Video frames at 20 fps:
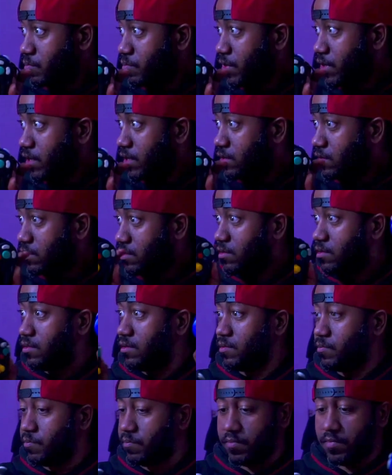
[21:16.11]
but
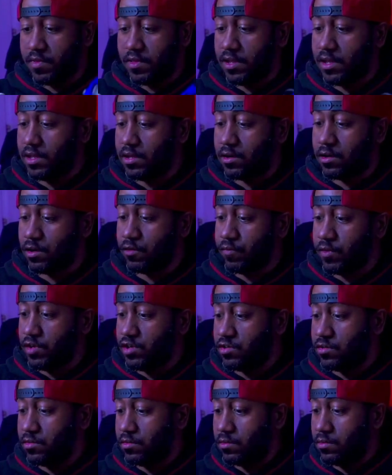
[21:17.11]
the
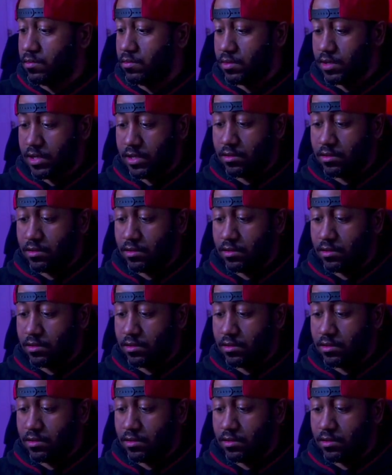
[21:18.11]
original